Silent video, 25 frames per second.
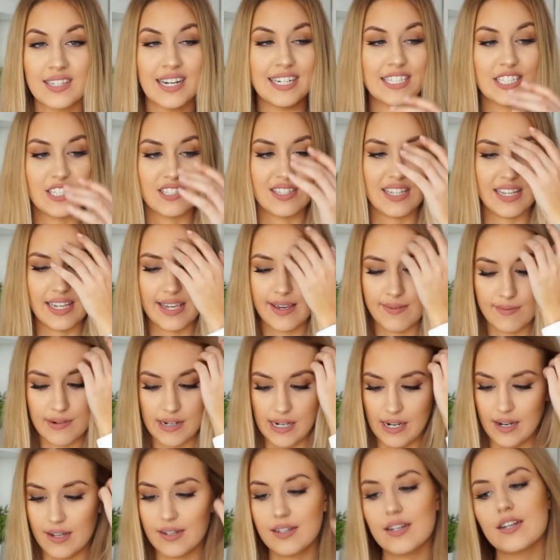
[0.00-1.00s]
I just think it would
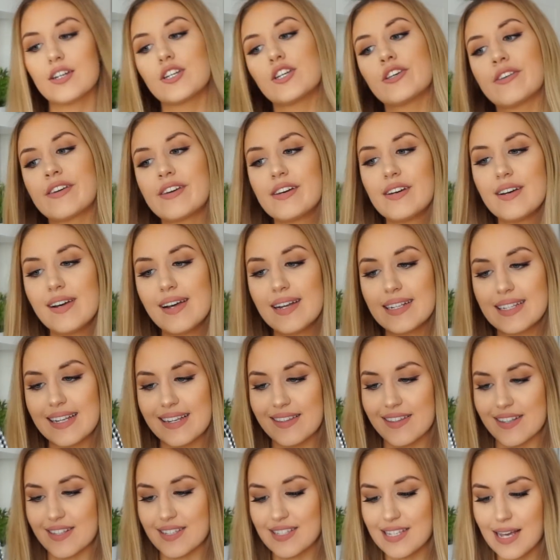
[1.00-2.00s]
look good
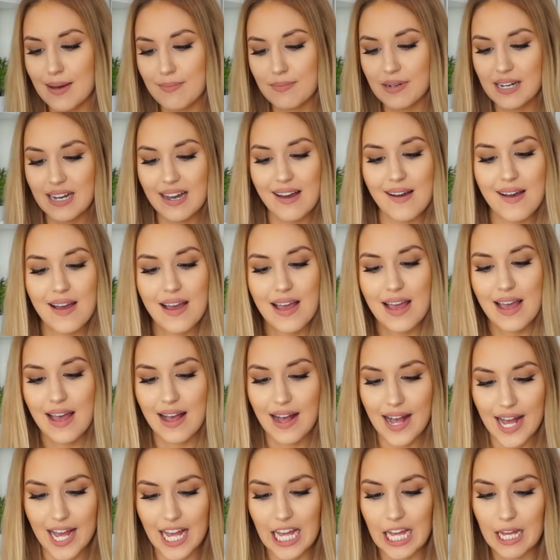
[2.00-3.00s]
in the summer,
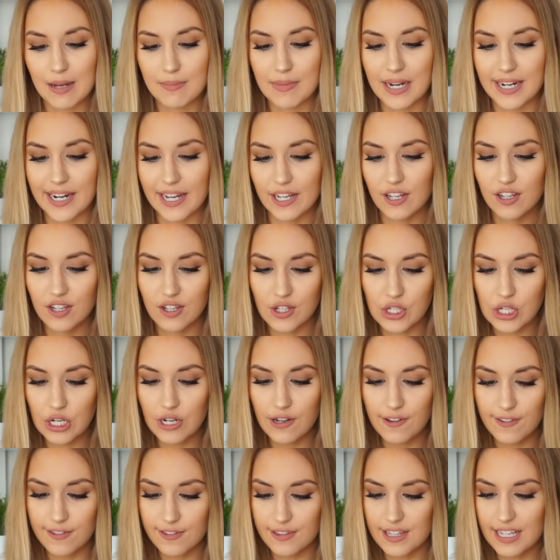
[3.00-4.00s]
and I
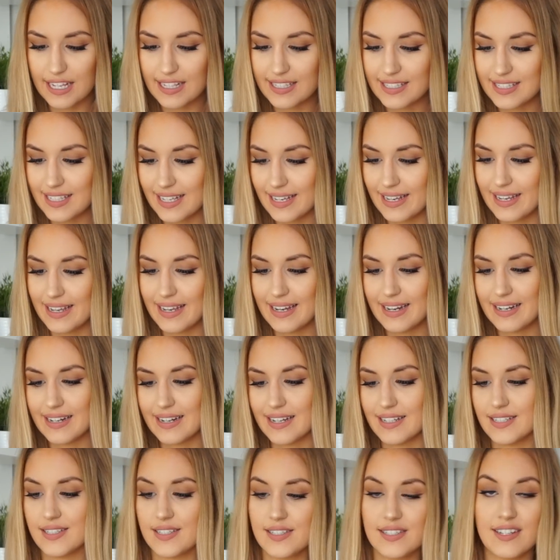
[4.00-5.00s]
got this in
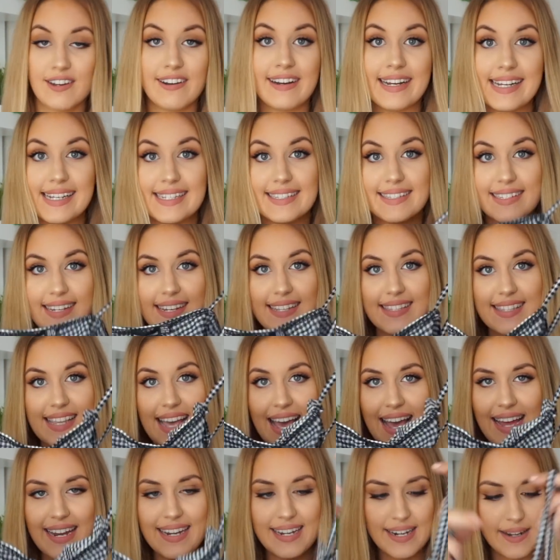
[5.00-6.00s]
a size
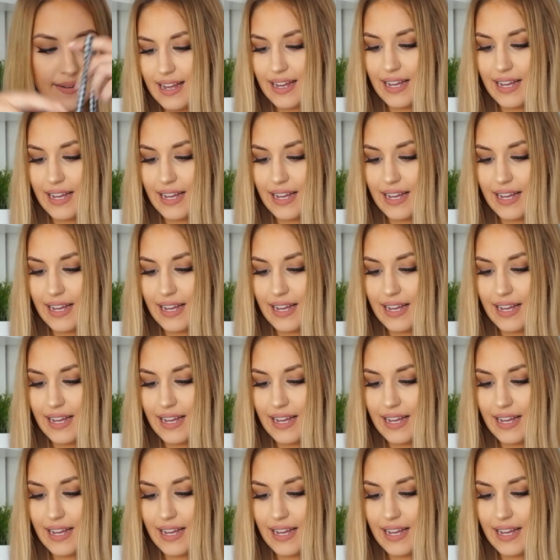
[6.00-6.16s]
10.